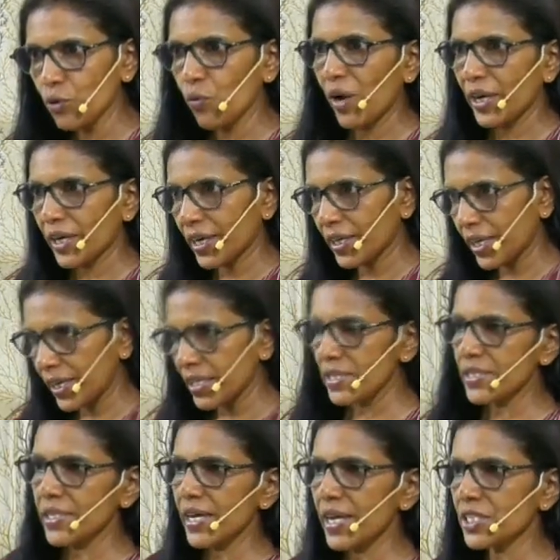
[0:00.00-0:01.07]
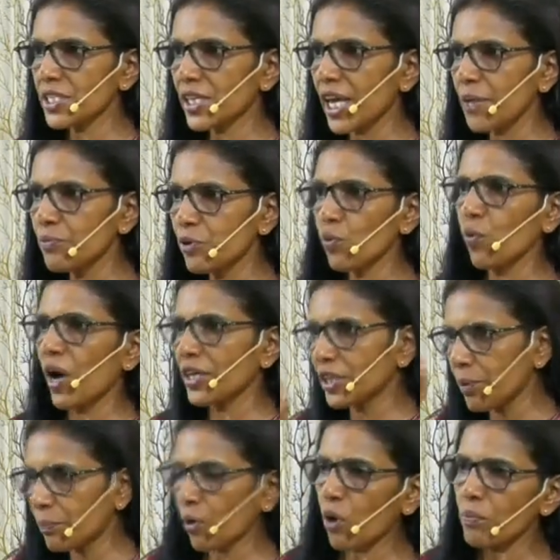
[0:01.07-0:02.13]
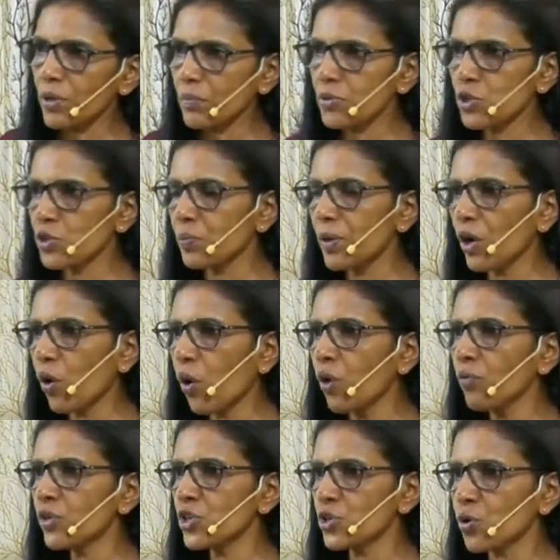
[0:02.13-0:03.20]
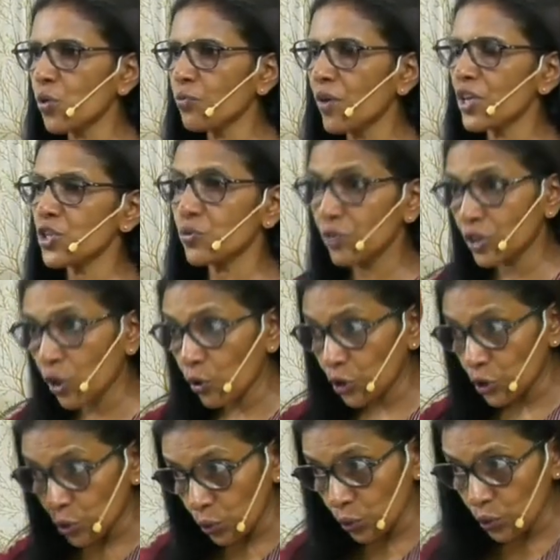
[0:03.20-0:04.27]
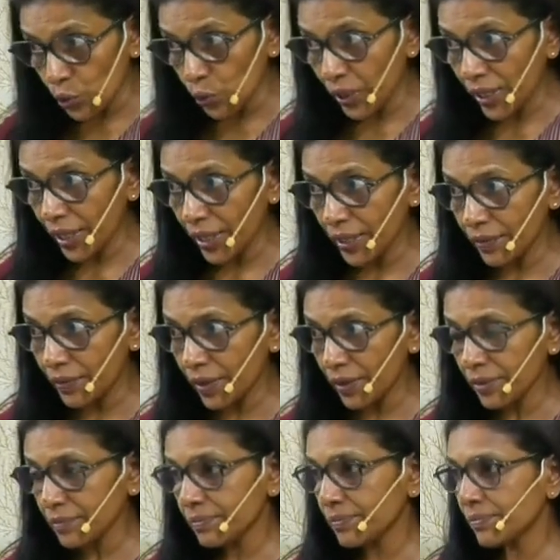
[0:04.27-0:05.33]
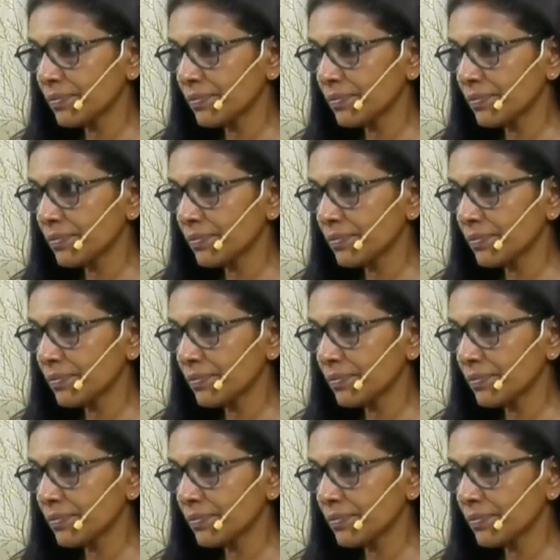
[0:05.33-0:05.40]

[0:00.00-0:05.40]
You want an easy escape. You want the problems to be over so fast without you doing anything.